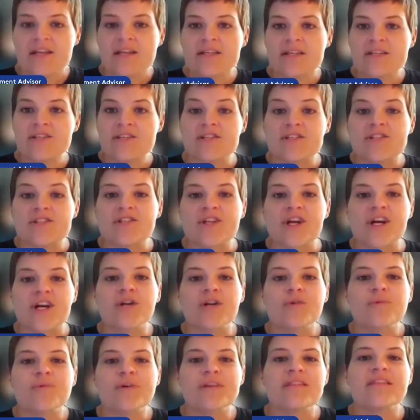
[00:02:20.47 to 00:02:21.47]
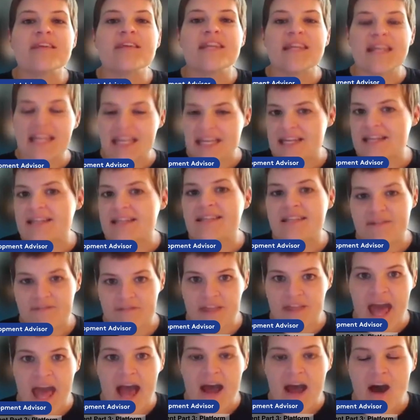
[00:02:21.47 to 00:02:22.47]
Start with the needs of
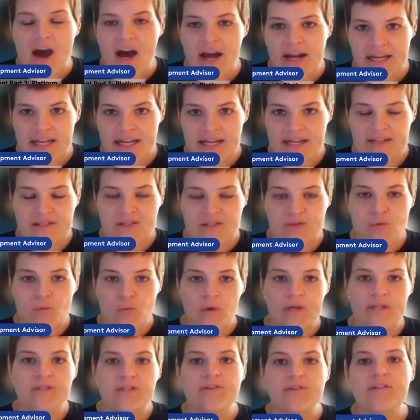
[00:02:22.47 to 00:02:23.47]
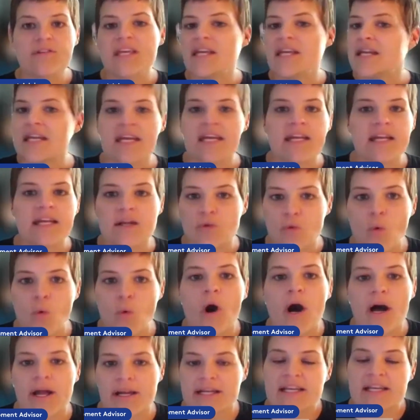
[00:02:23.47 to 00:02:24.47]
that audience. What do they need and
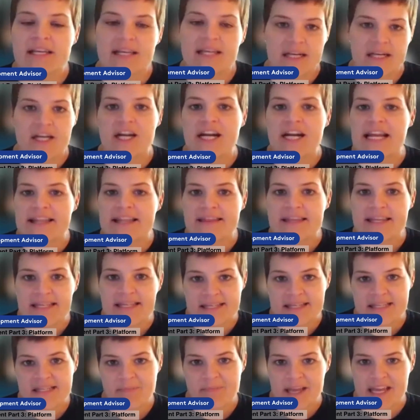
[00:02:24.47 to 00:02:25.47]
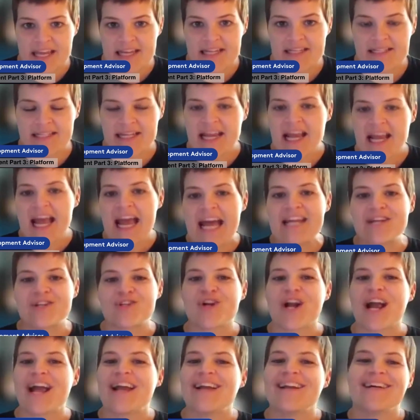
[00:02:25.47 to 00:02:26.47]
want here in this space? And
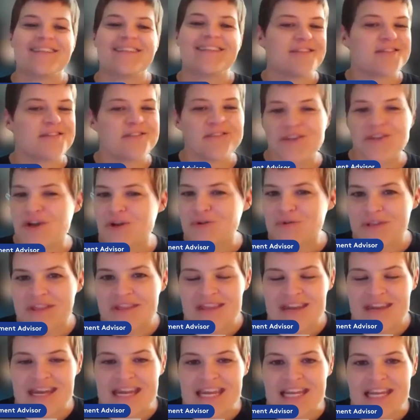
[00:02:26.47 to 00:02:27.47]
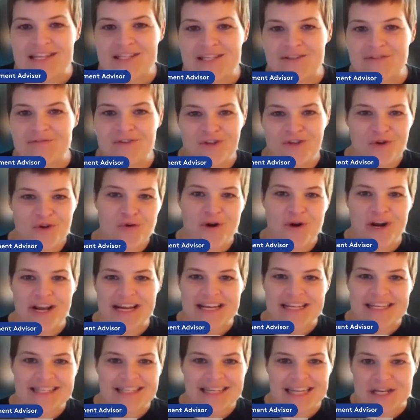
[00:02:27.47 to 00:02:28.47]
try not to start with the needs of your
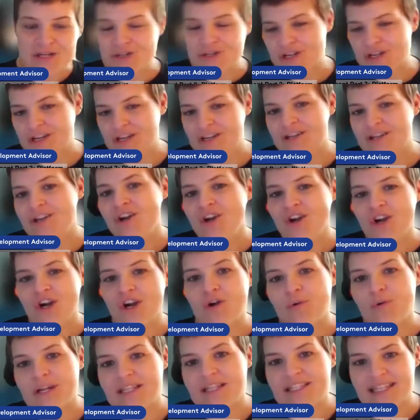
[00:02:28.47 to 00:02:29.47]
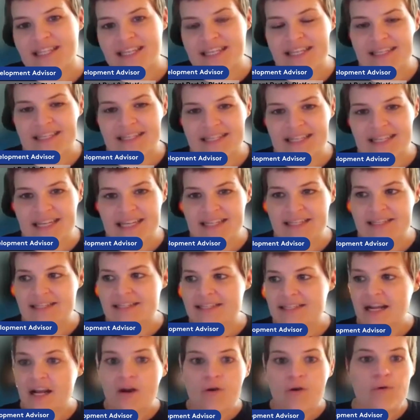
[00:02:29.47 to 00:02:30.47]
organization or what's
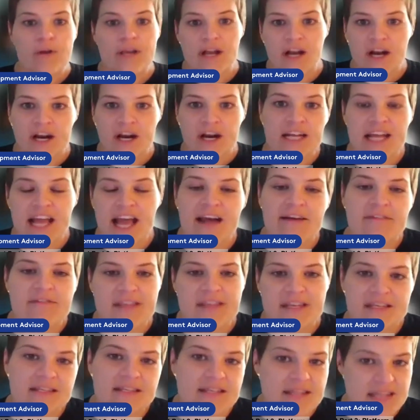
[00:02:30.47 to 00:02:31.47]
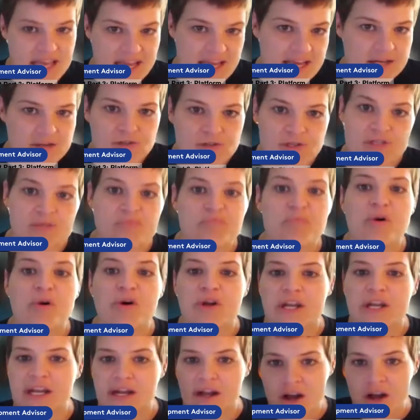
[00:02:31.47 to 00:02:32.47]
easiest. We already have this thing, just
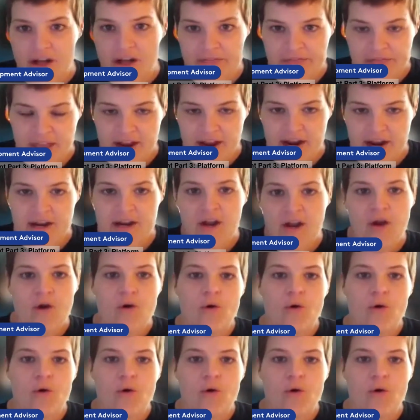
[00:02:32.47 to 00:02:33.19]
put it on there.